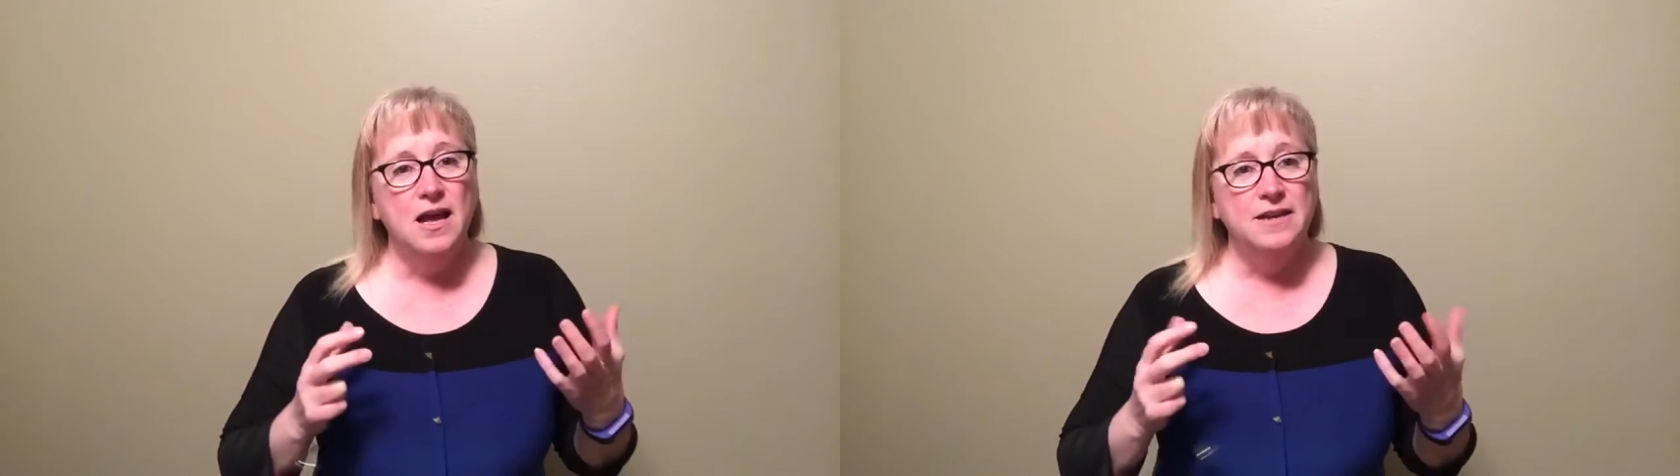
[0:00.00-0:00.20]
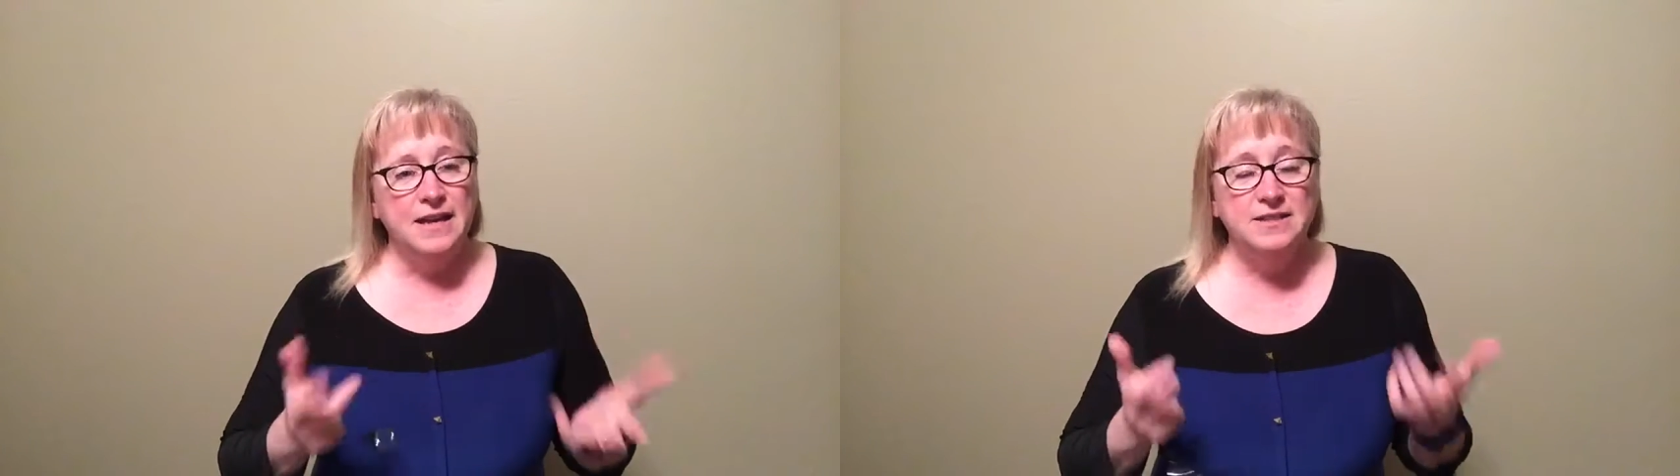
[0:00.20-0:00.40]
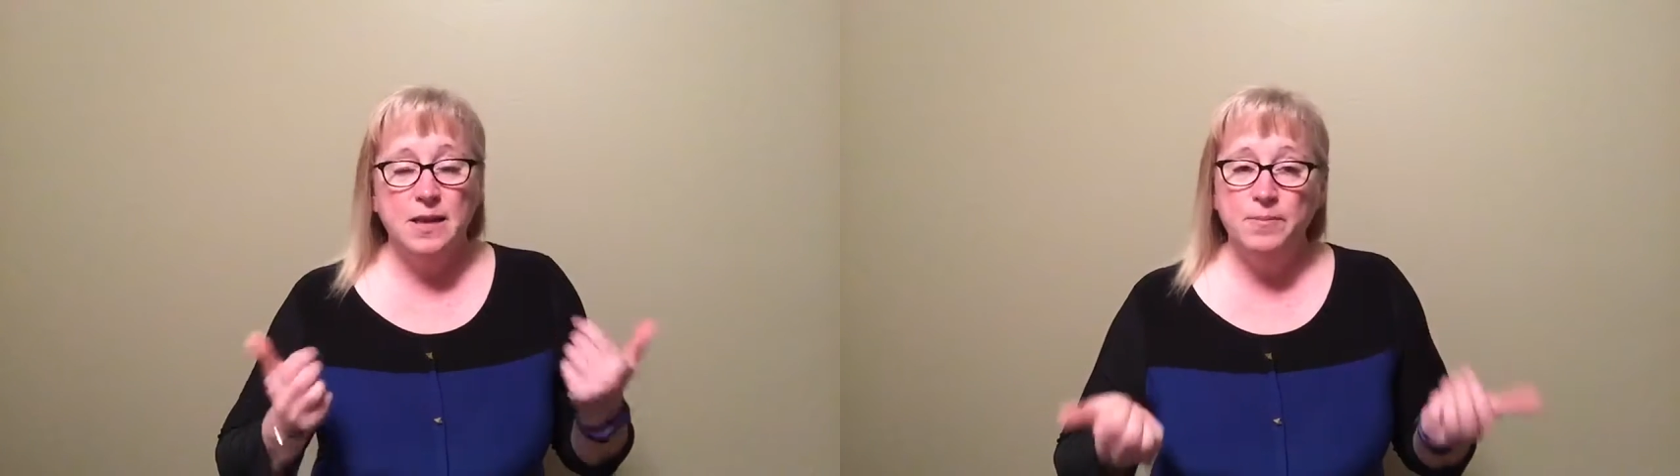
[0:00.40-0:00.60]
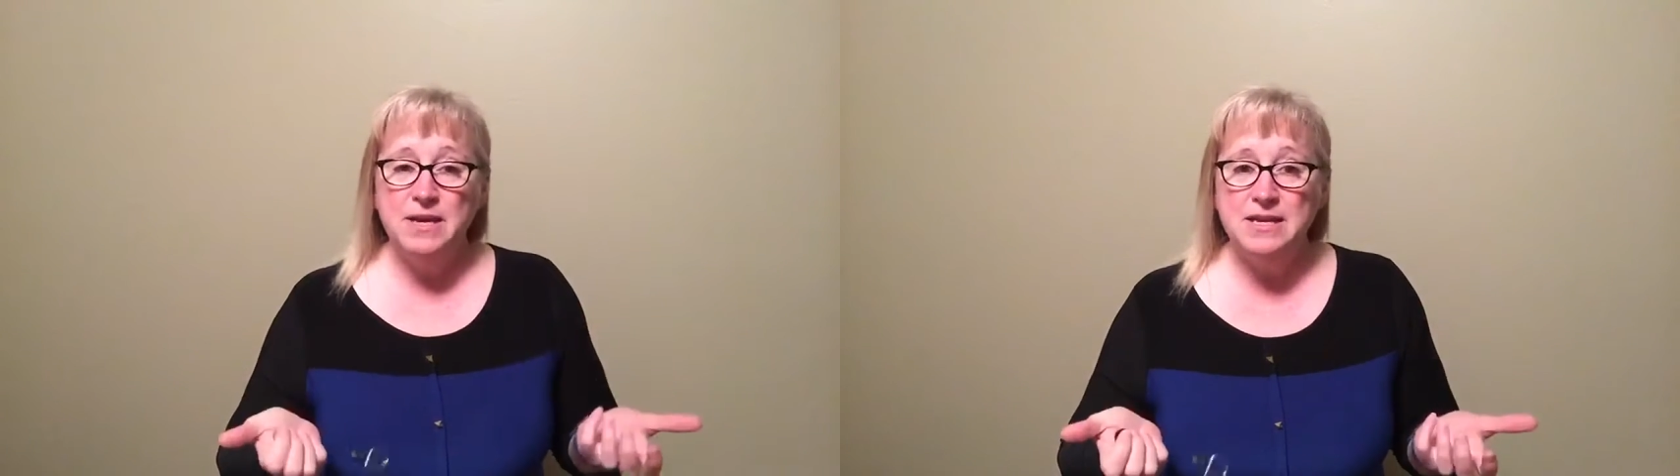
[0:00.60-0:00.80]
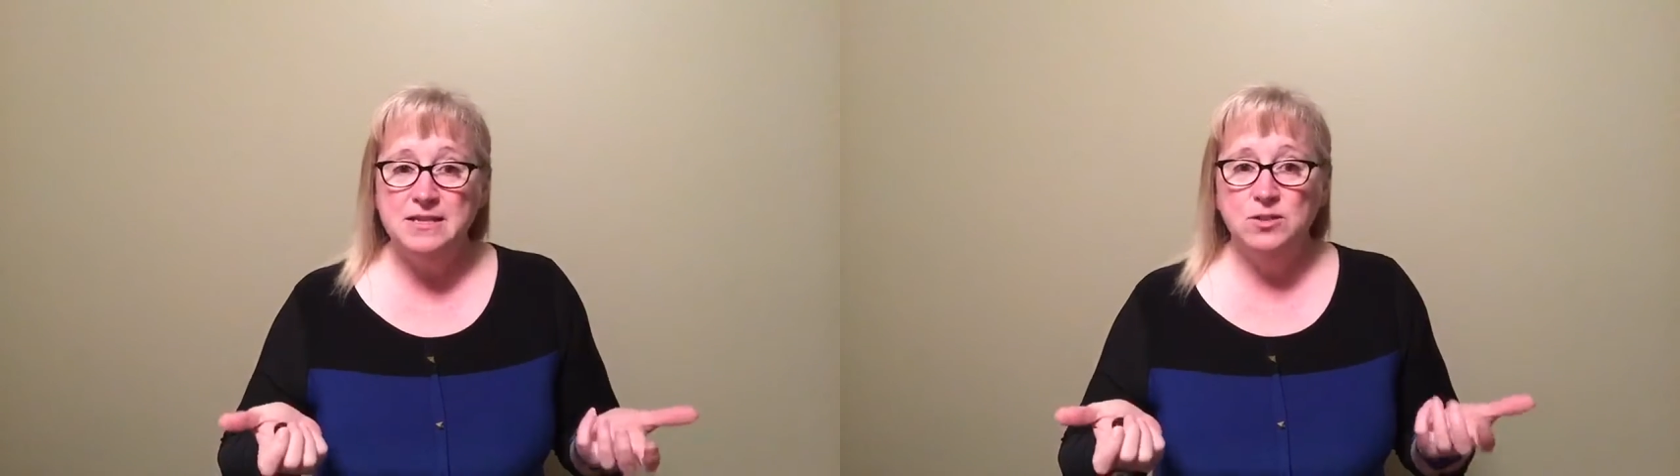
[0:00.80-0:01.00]
Next step
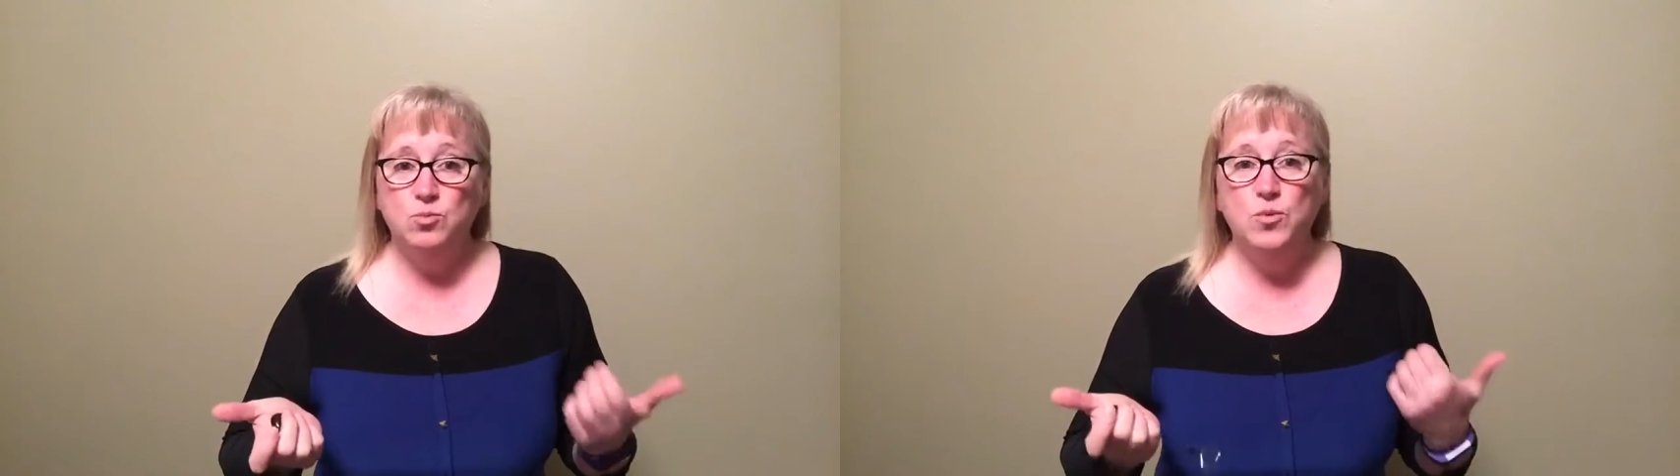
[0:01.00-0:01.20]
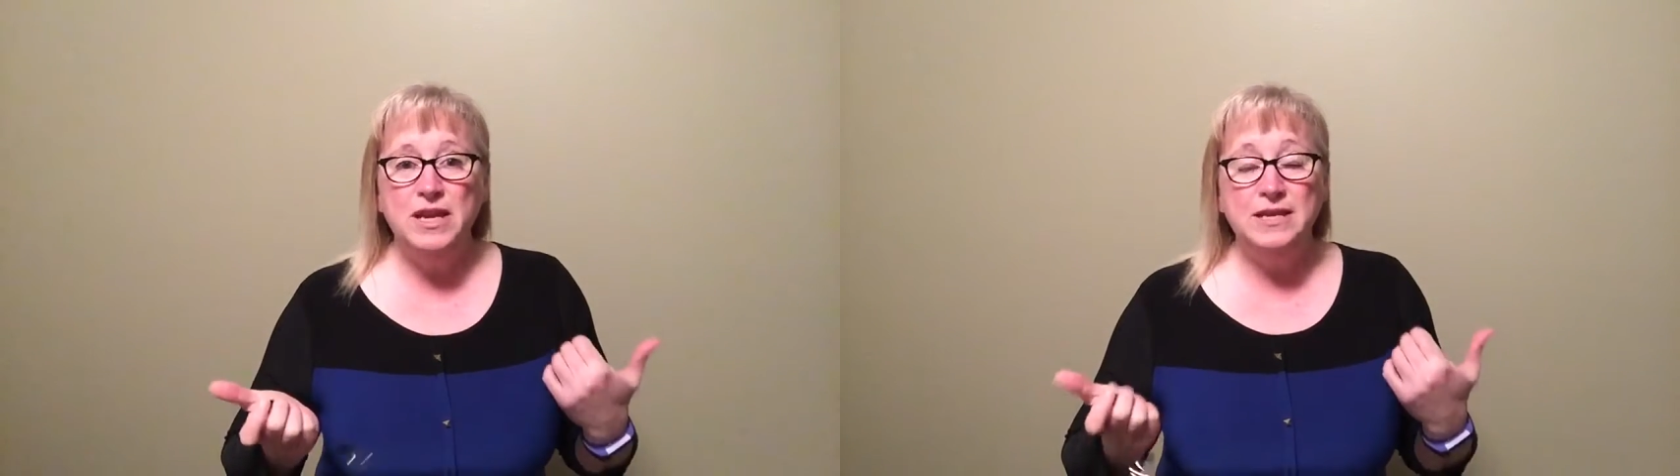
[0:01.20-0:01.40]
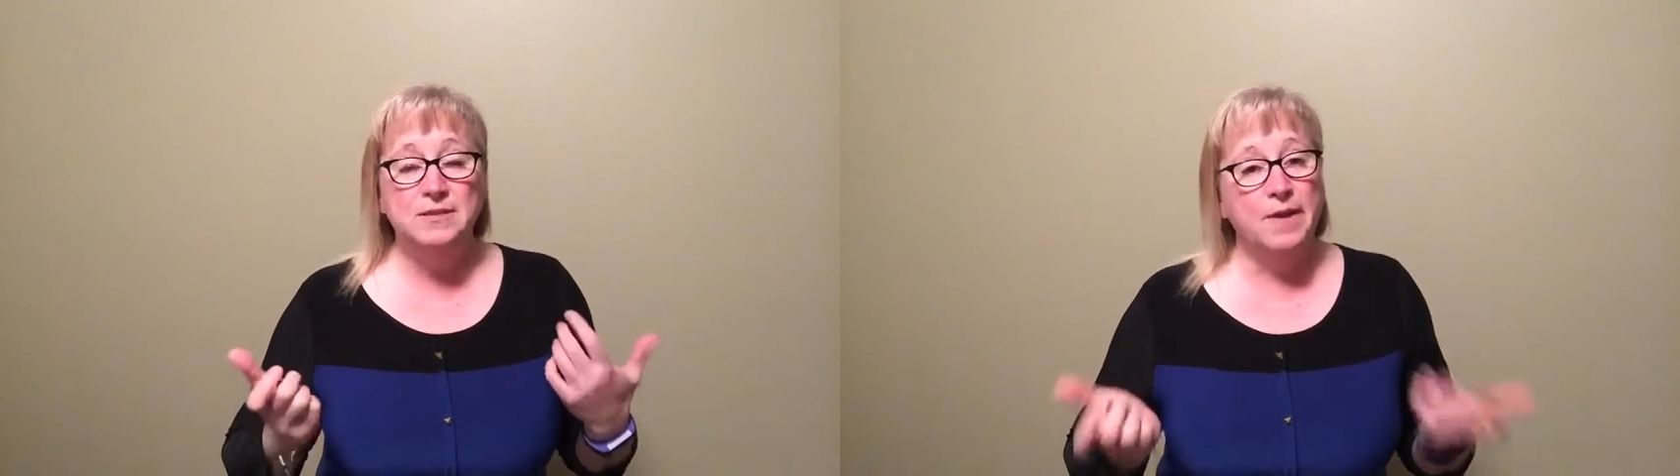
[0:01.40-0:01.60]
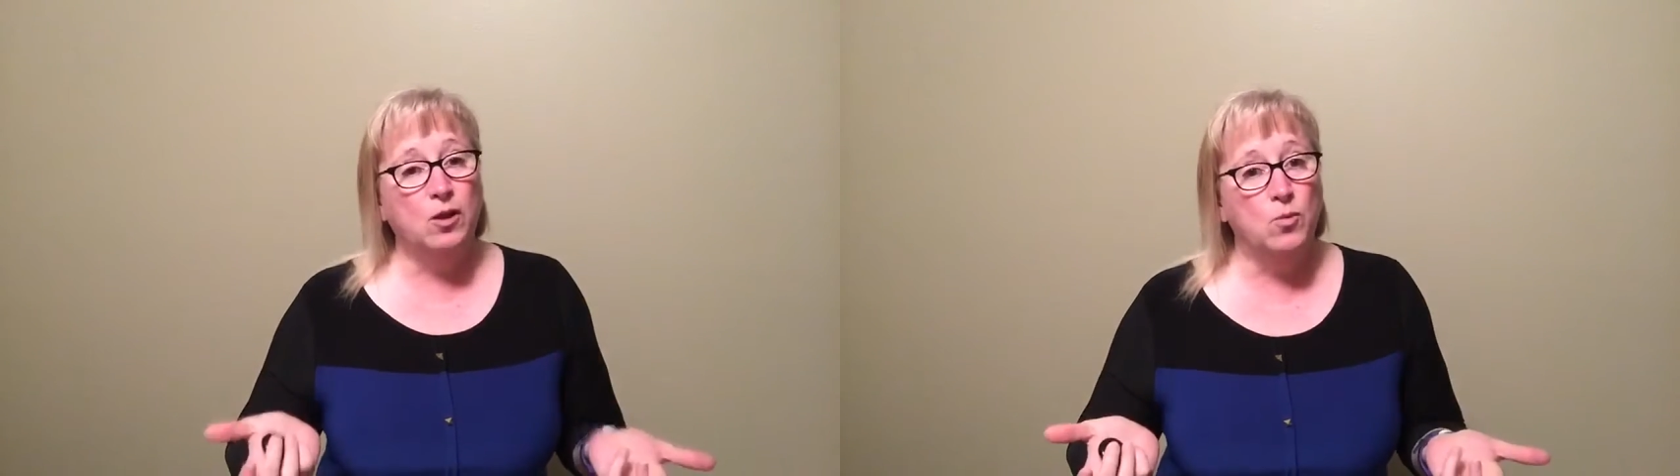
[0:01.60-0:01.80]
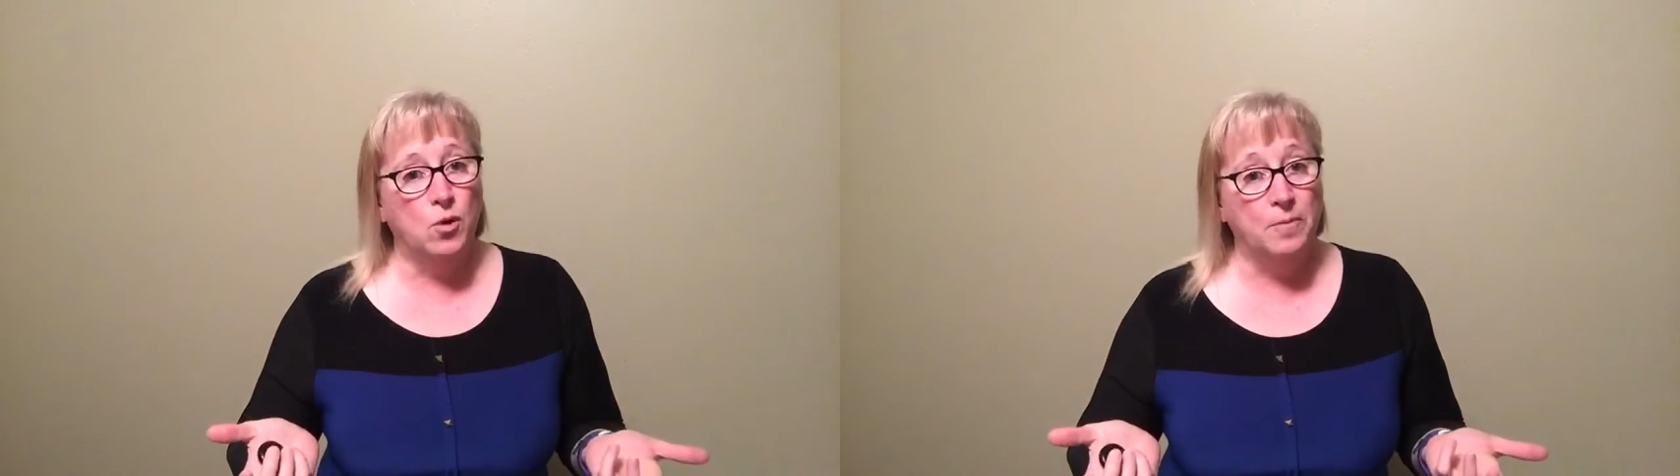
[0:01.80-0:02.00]
is we need to make
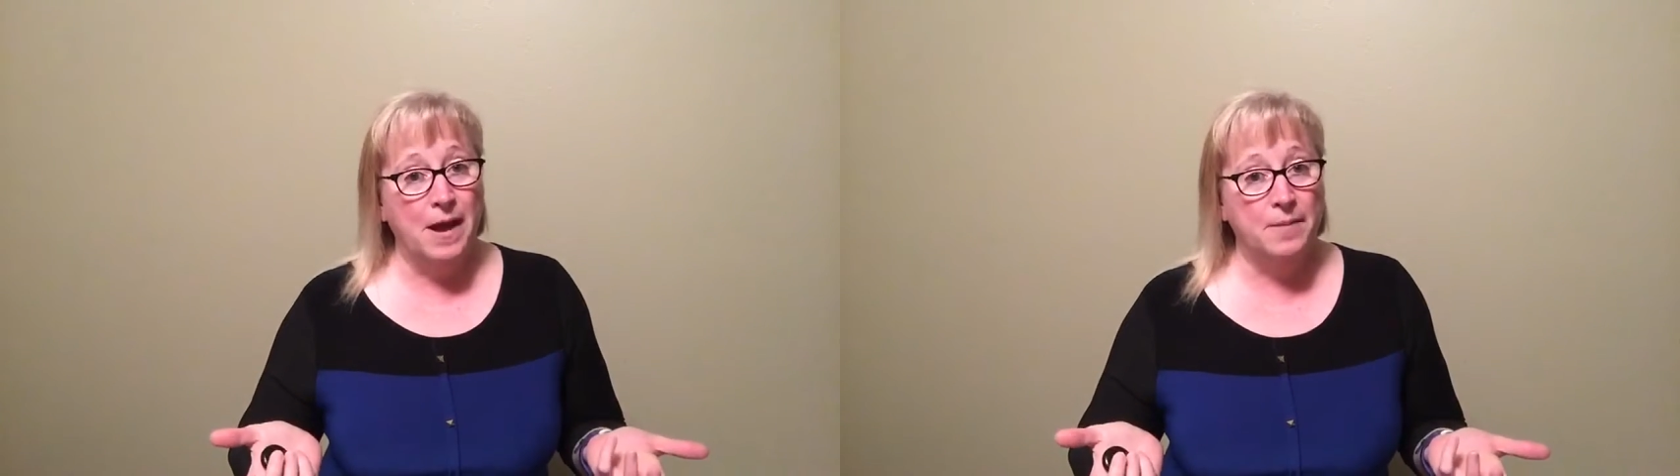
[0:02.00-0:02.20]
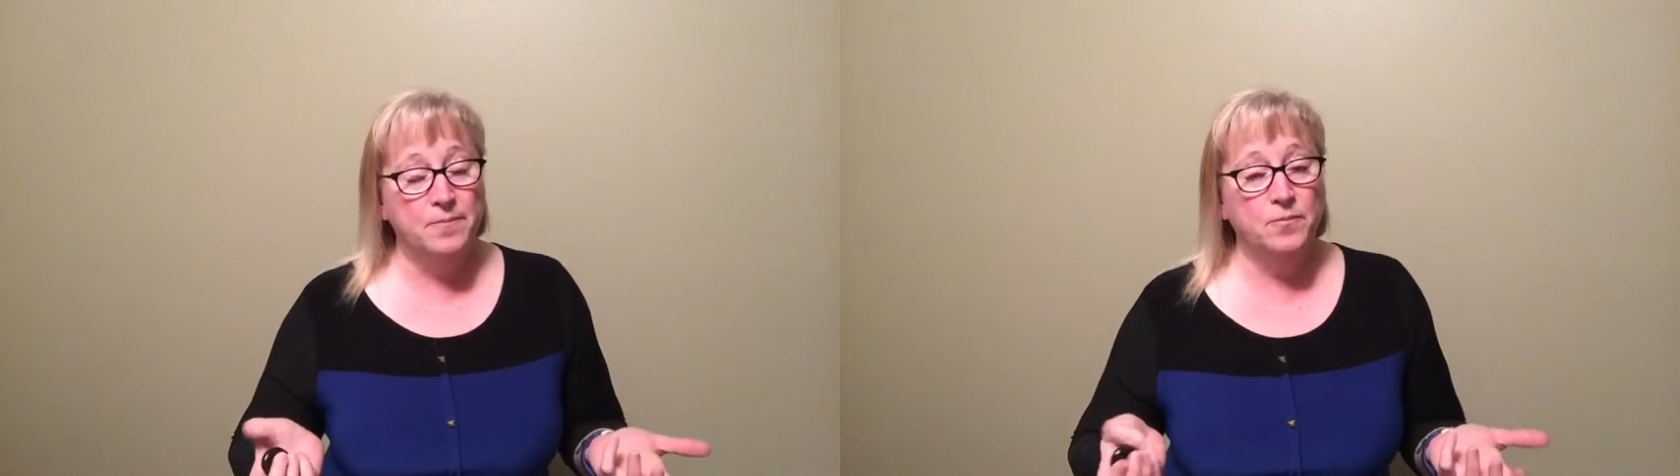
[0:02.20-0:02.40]
a roadmap.